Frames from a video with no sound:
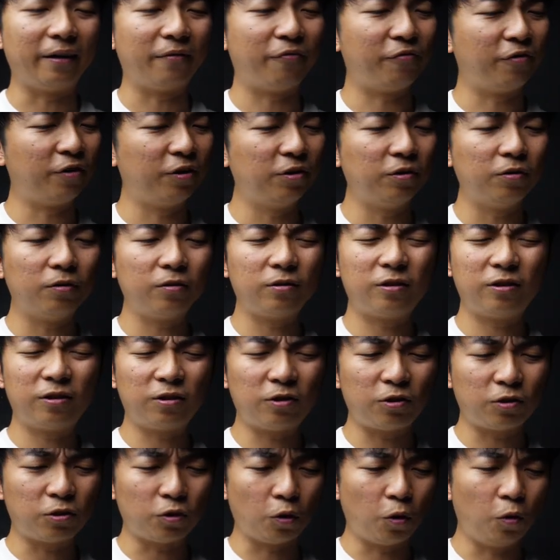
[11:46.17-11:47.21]
They feel
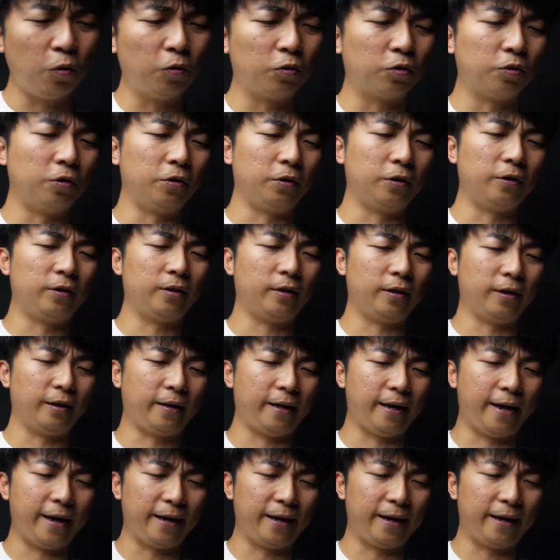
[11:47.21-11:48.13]
so good in the